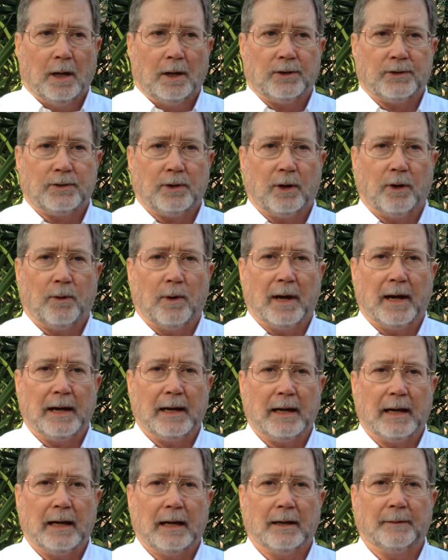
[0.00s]
So
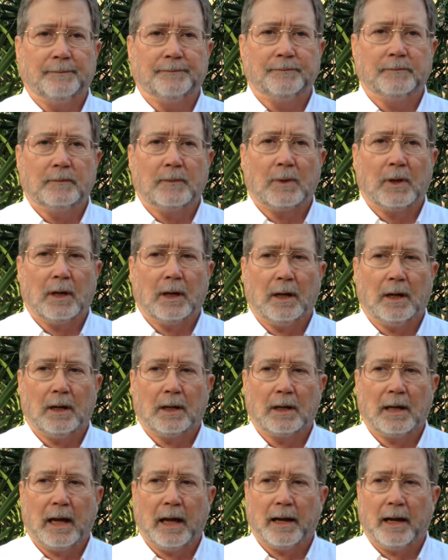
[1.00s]
I
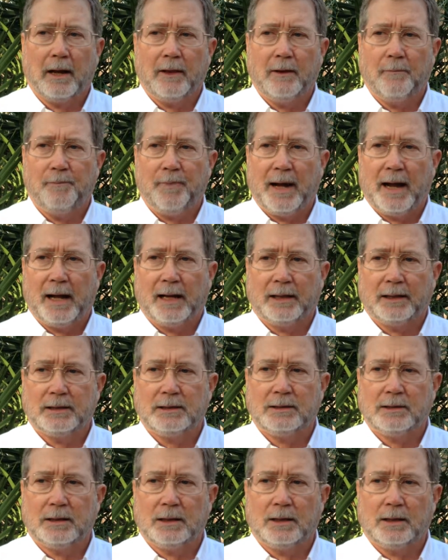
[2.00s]
got on the
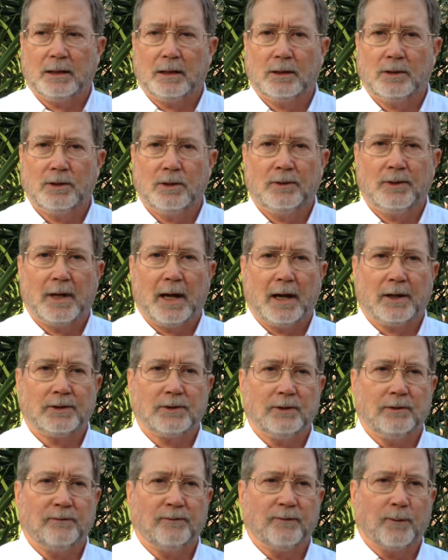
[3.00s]
ballot in
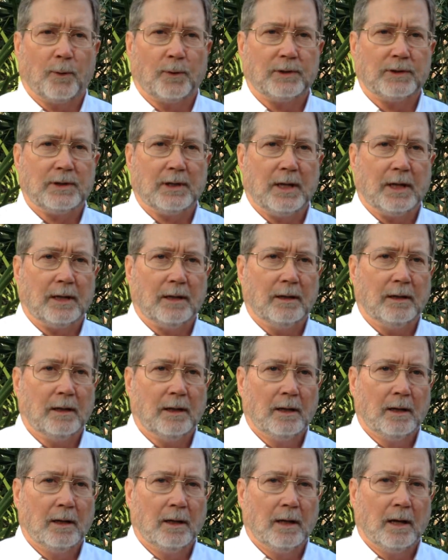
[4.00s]
2014
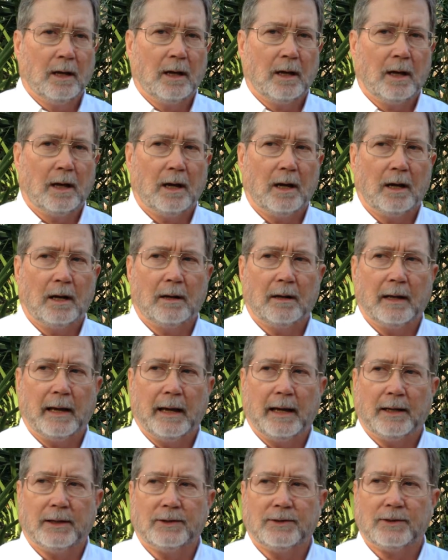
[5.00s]

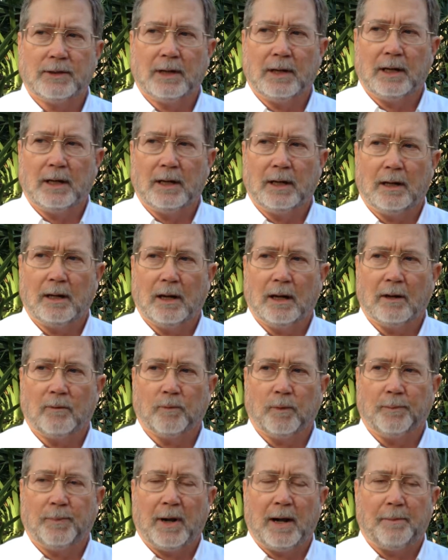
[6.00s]
as the
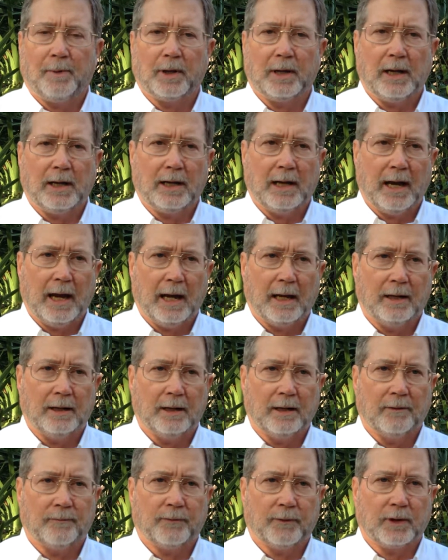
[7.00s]
Republican
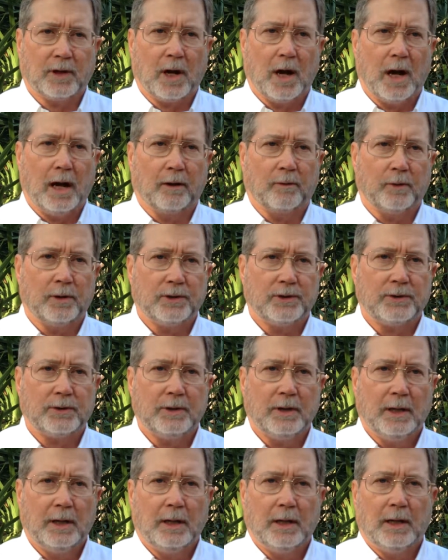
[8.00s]
candidate for Congress,
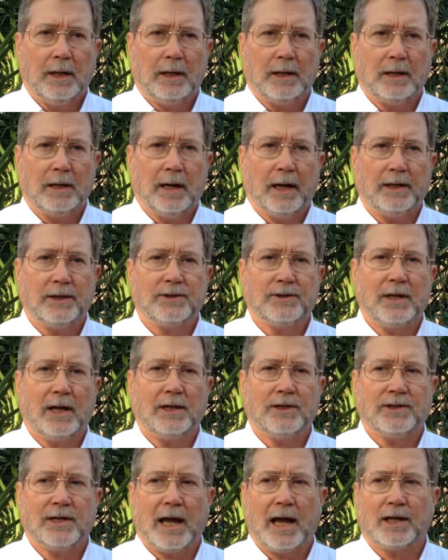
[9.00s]
United
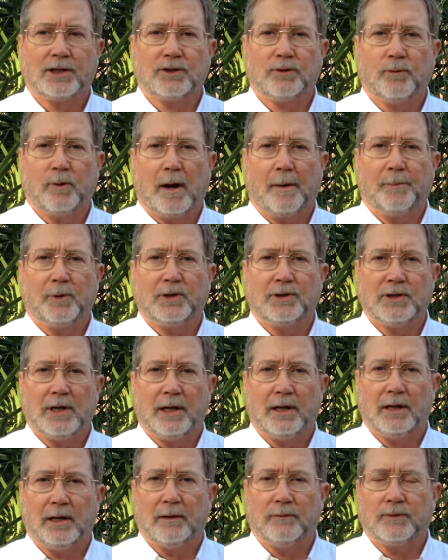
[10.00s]
States House of
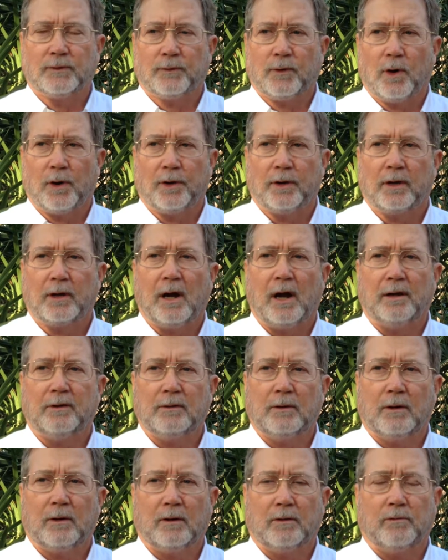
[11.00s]
Representatives, Florida
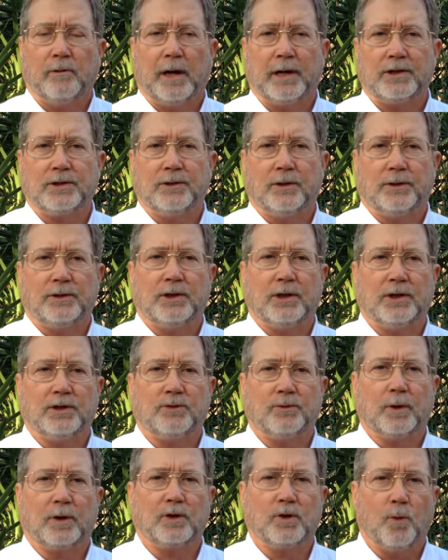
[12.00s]
Congressional
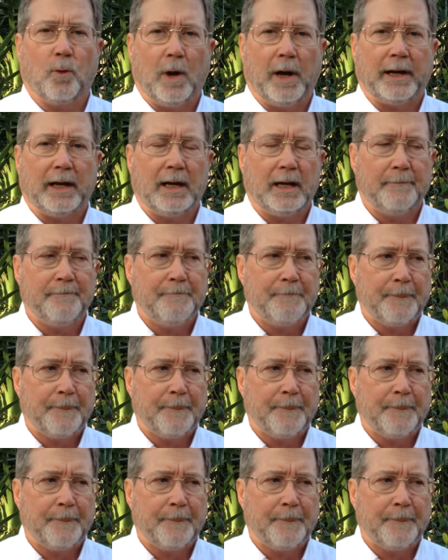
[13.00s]
District 20.